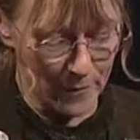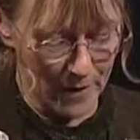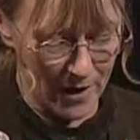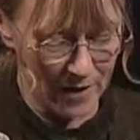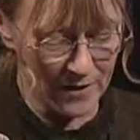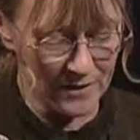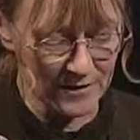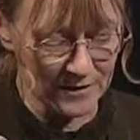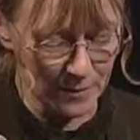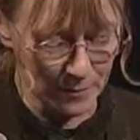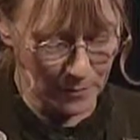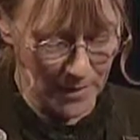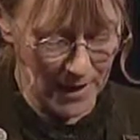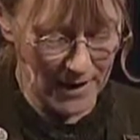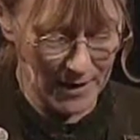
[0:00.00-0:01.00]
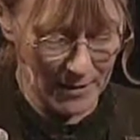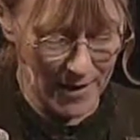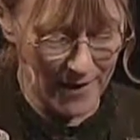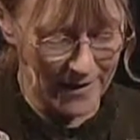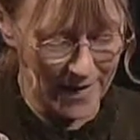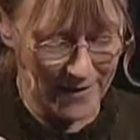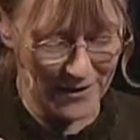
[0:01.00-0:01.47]
Americans complain
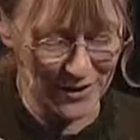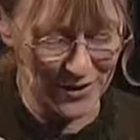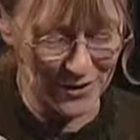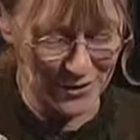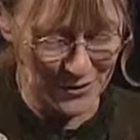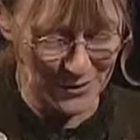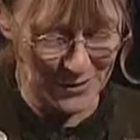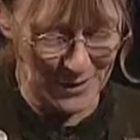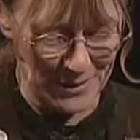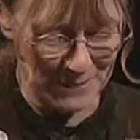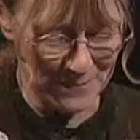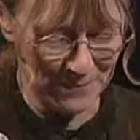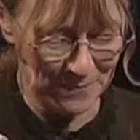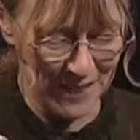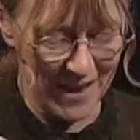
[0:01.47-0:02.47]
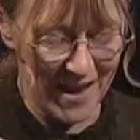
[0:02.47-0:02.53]
about having to do them.